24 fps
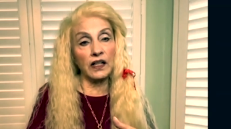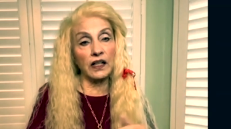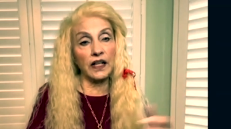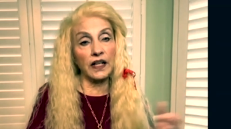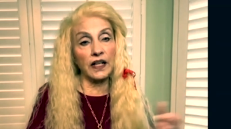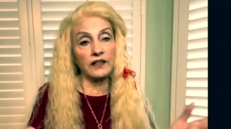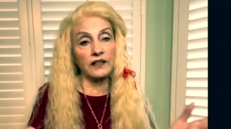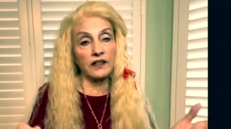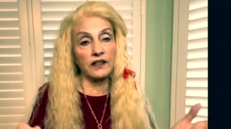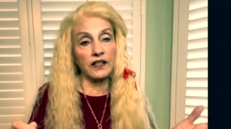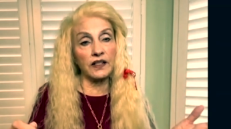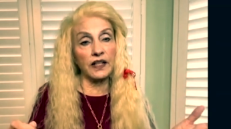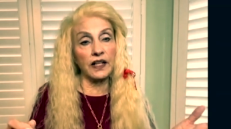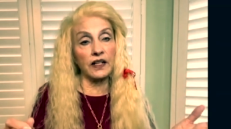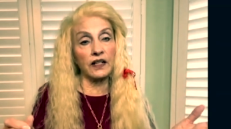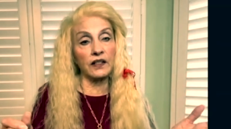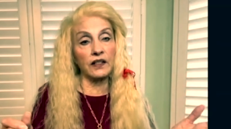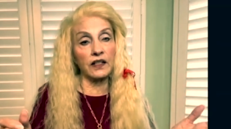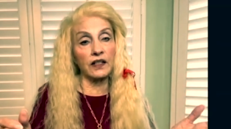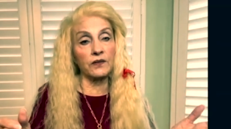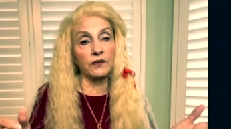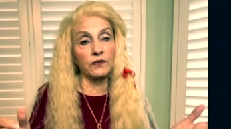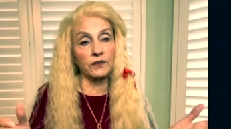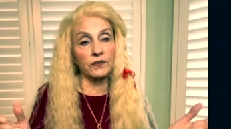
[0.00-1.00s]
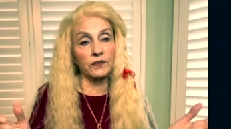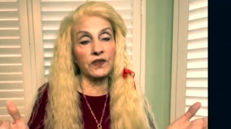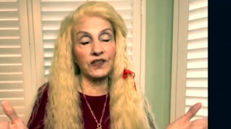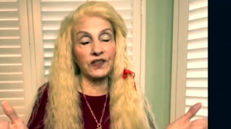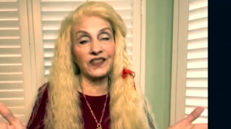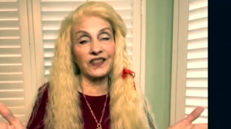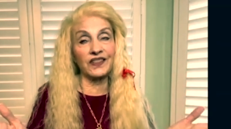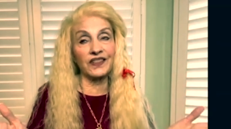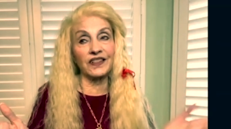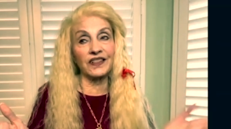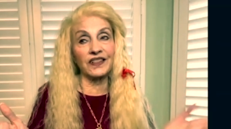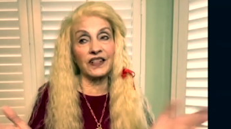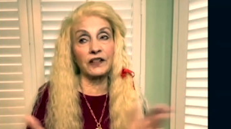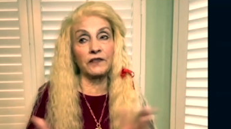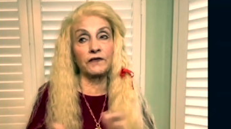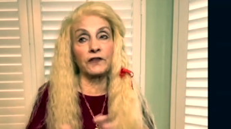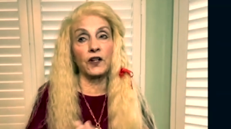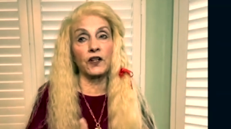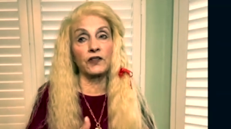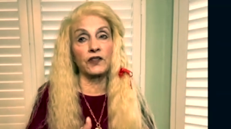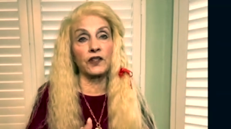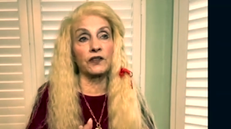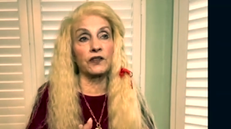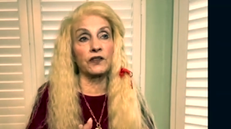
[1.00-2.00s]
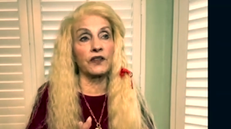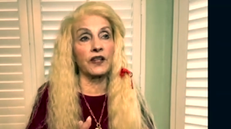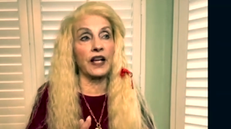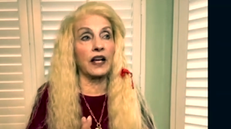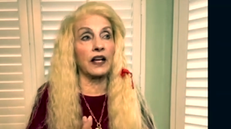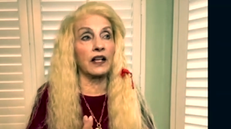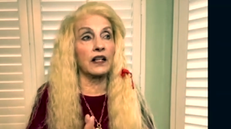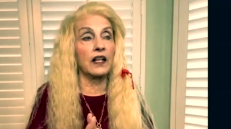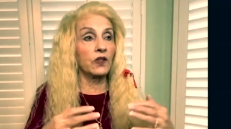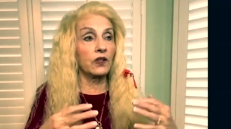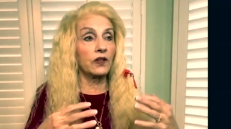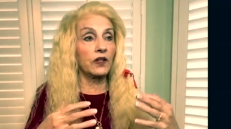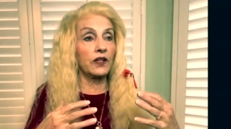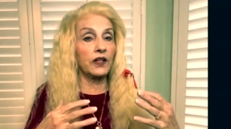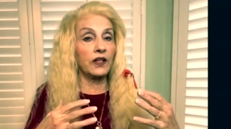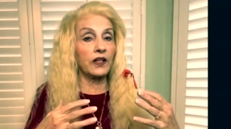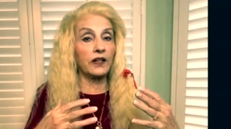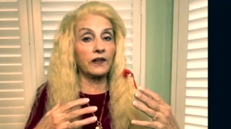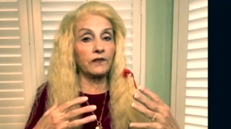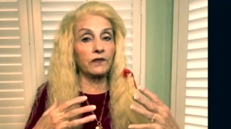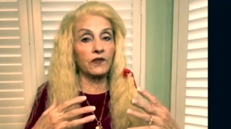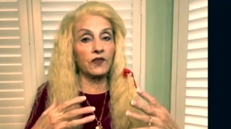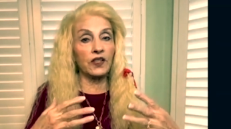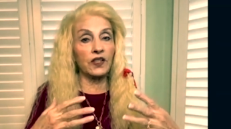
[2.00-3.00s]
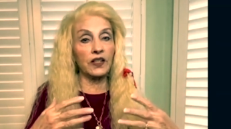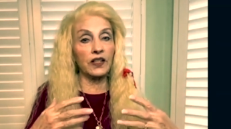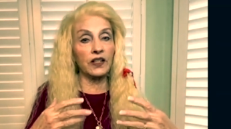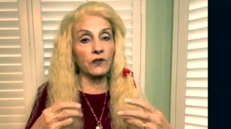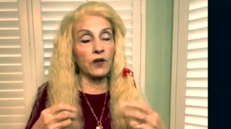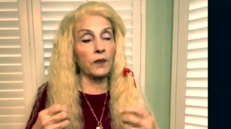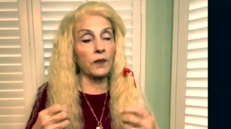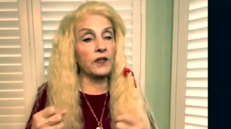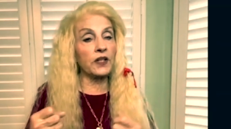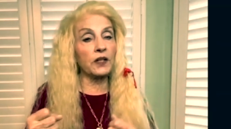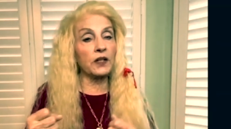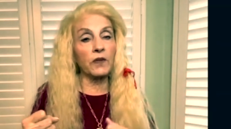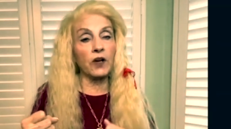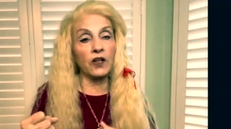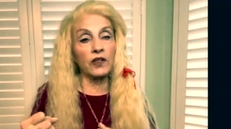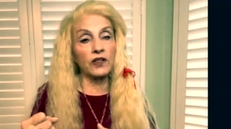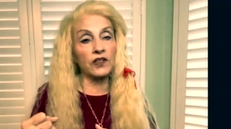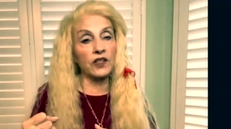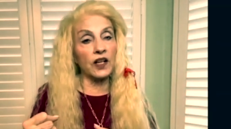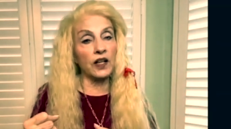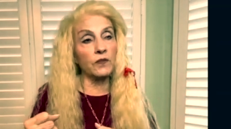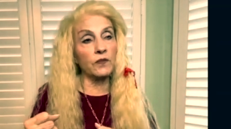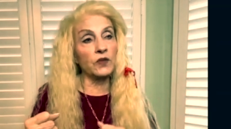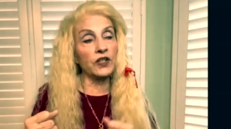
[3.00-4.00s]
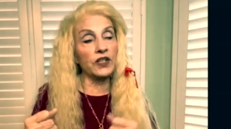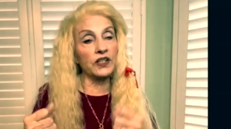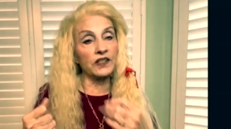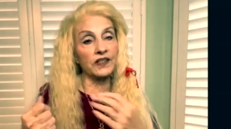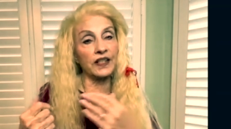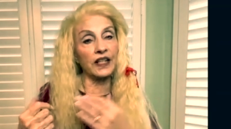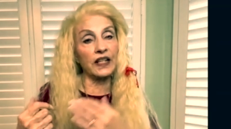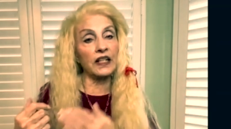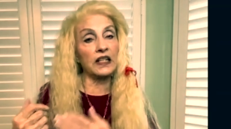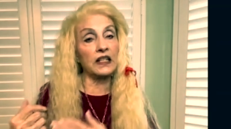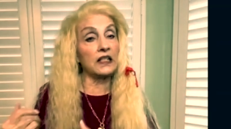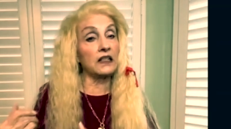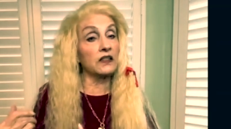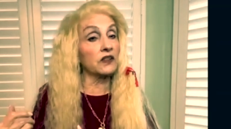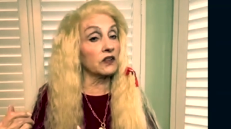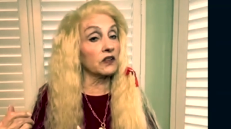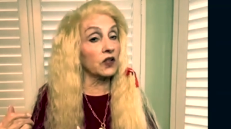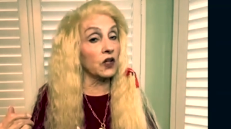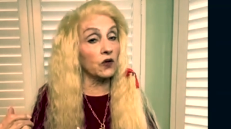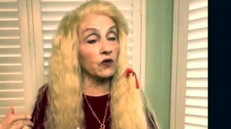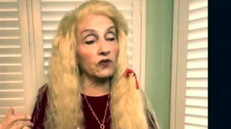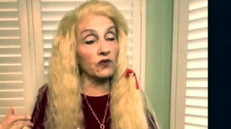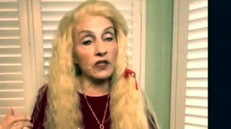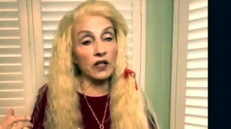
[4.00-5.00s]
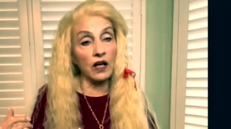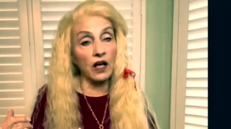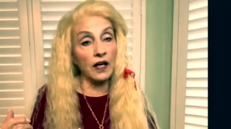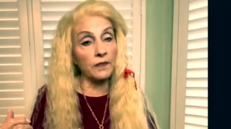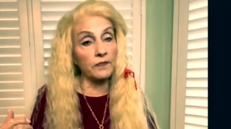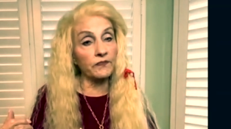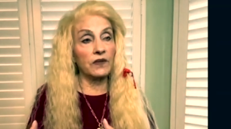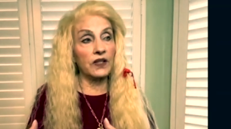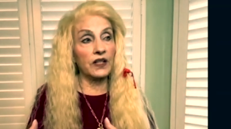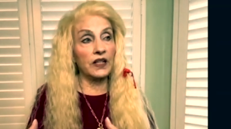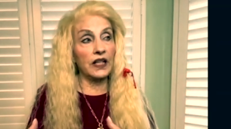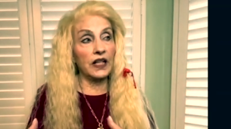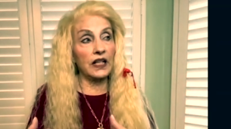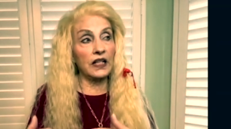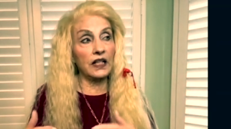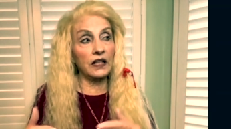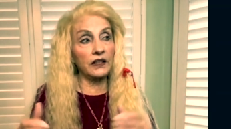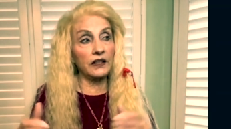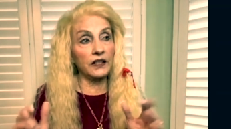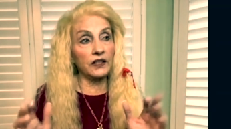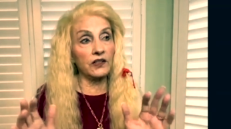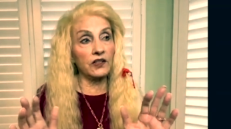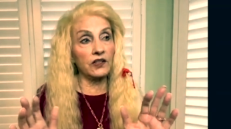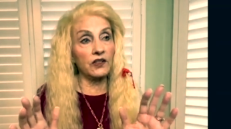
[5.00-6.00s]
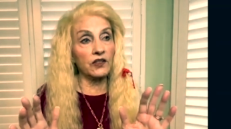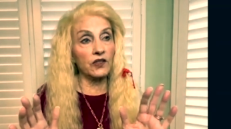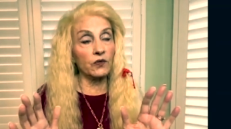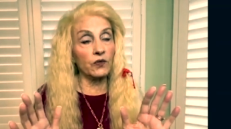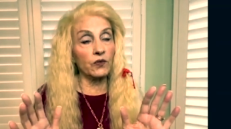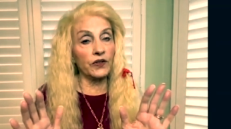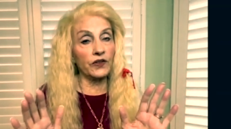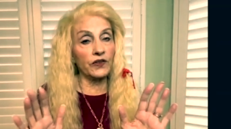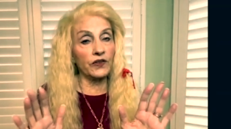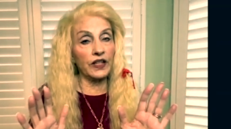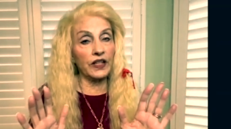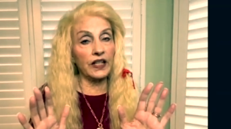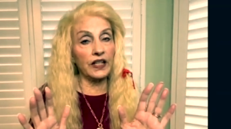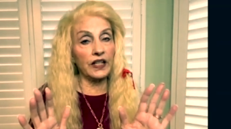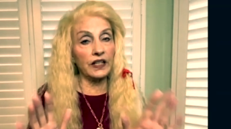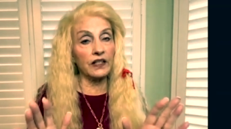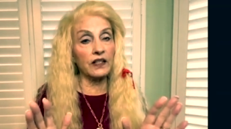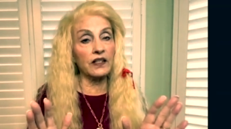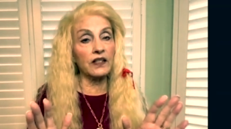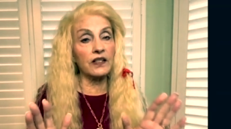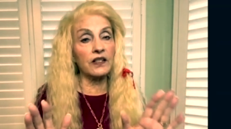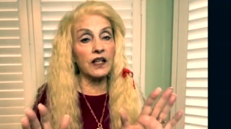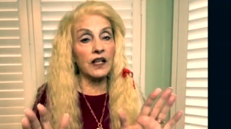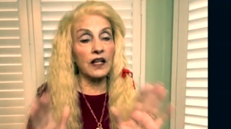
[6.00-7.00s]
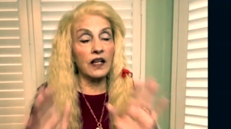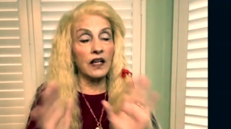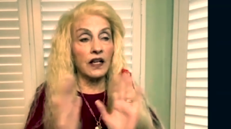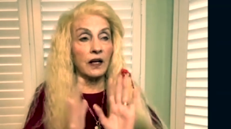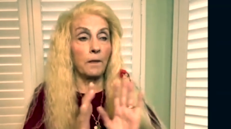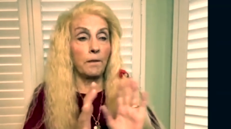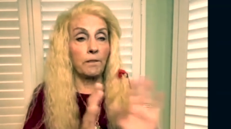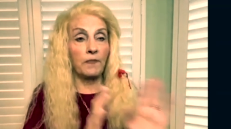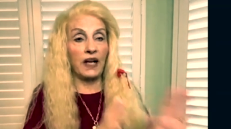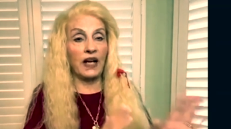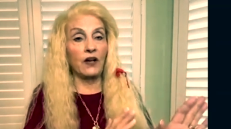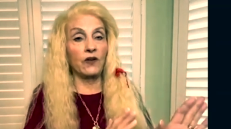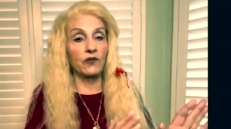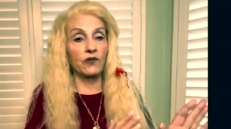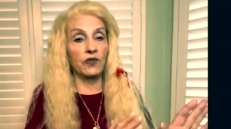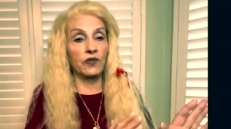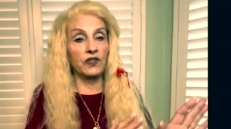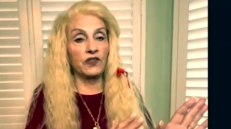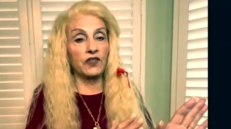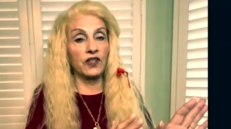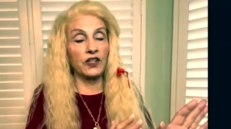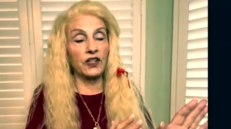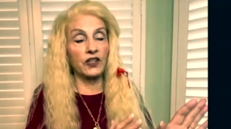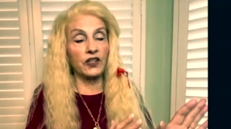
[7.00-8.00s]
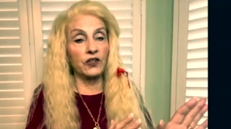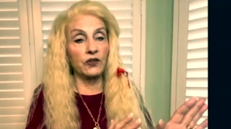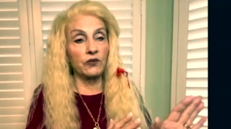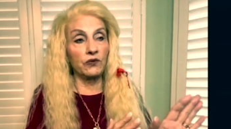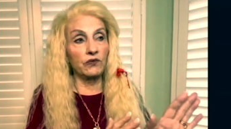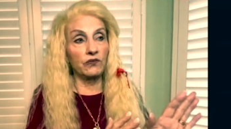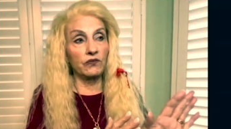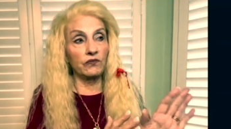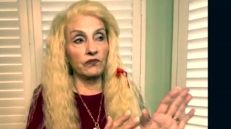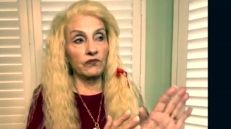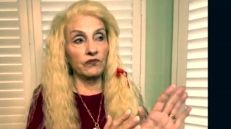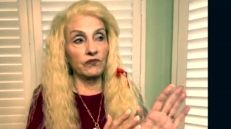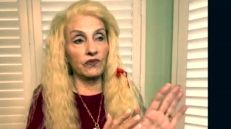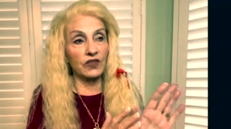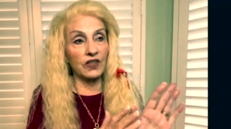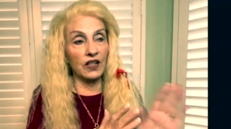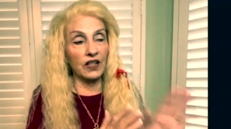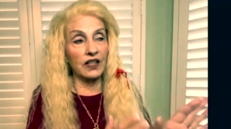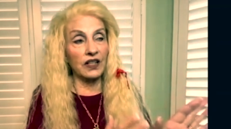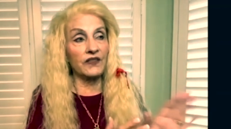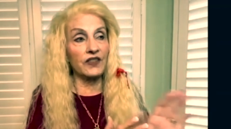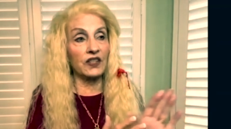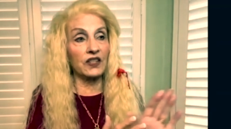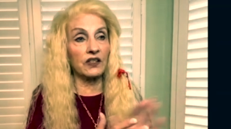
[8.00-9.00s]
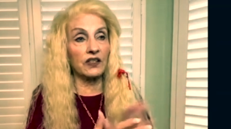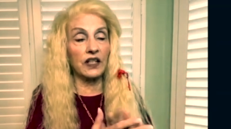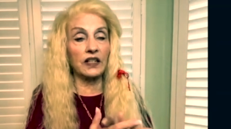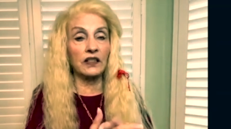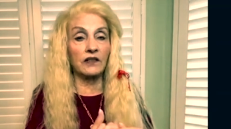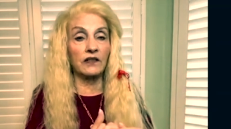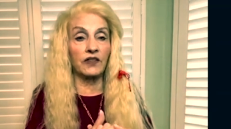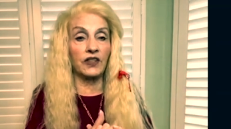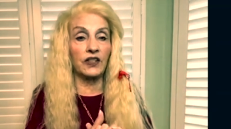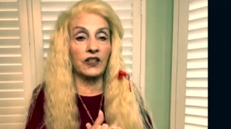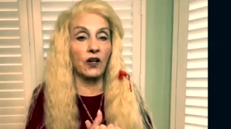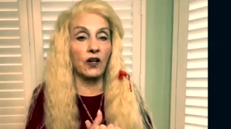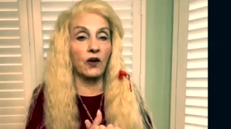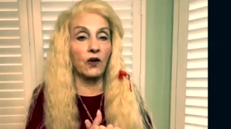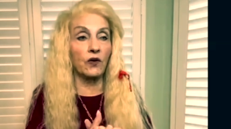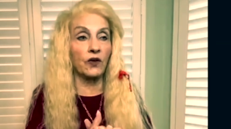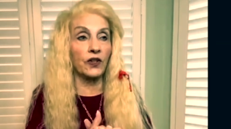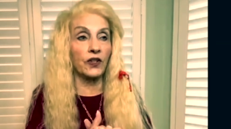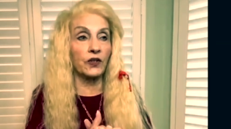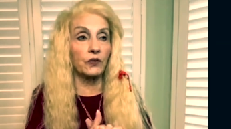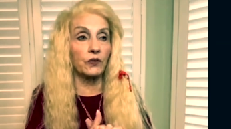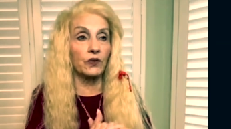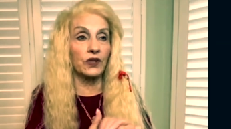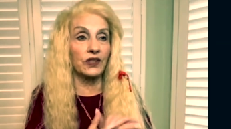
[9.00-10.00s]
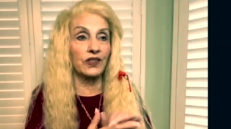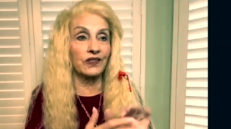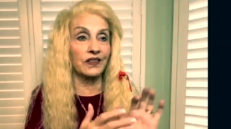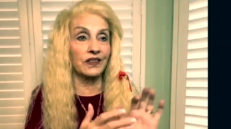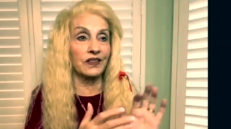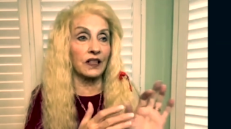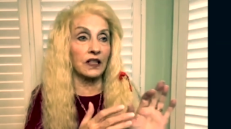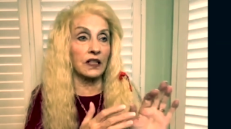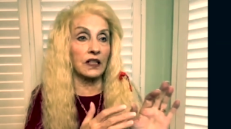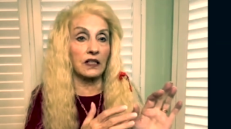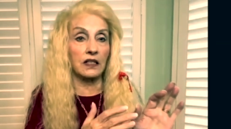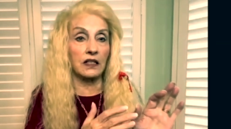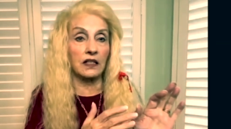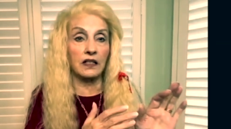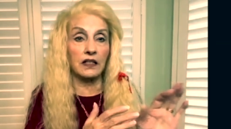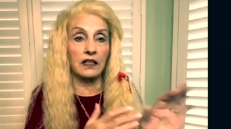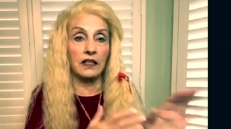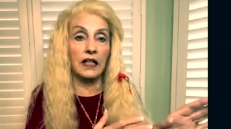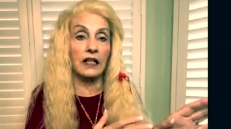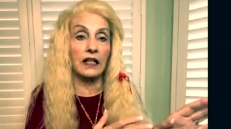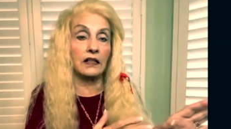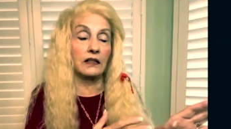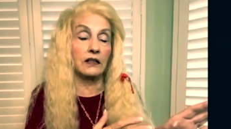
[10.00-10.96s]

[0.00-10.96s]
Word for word: I hate yeah. to say it, it it's, kind of falls under that. It, interrupting him all the time when he said he needs alone time. Anything to do with his boundaries that you kind of instinctively know, or you wouldn't kind of sneak